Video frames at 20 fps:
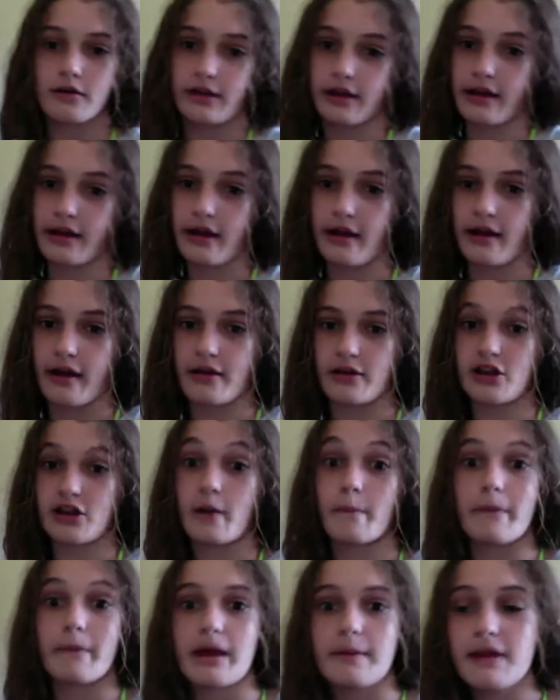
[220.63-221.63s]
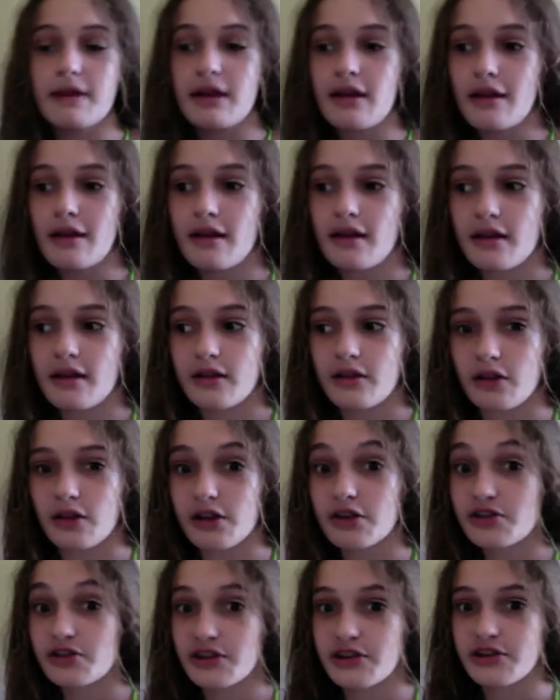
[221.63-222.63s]
Yeah, and maybe, look,
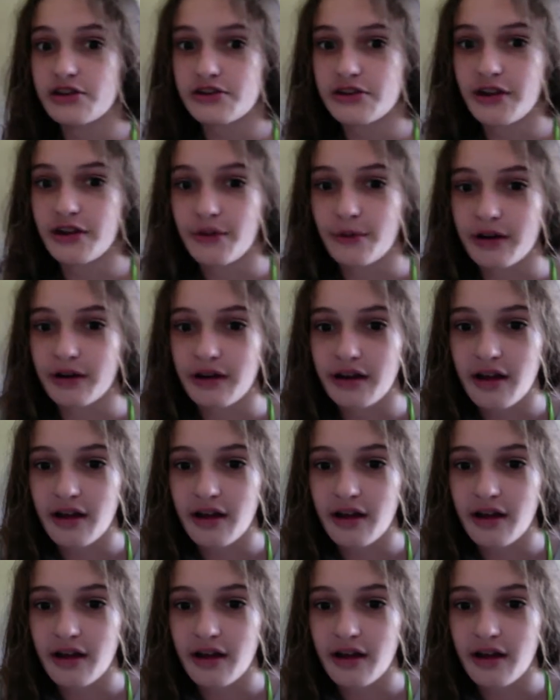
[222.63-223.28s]
here's another one.